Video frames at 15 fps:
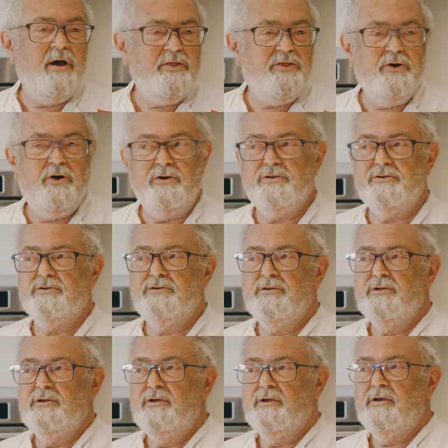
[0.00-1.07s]
I thought,
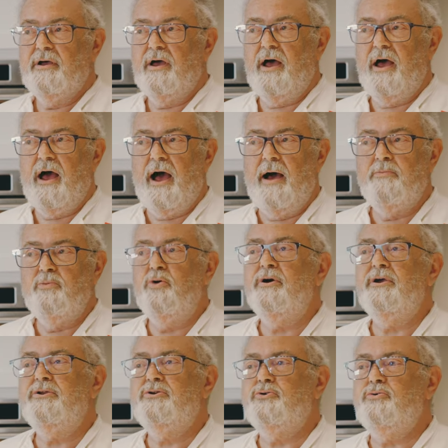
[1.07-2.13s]
I'm
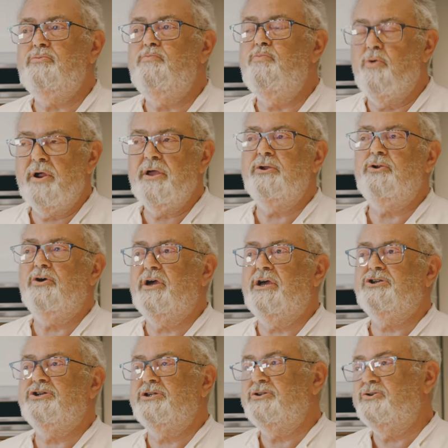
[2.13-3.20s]
going to bring the
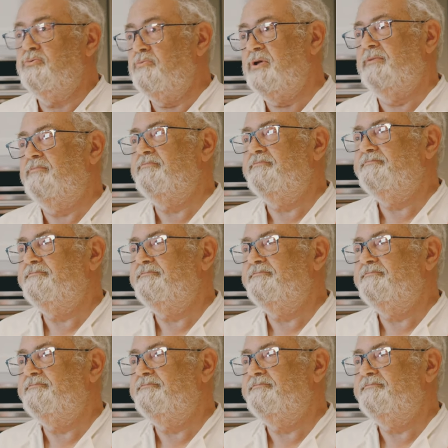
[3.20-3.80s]
kitchen to me.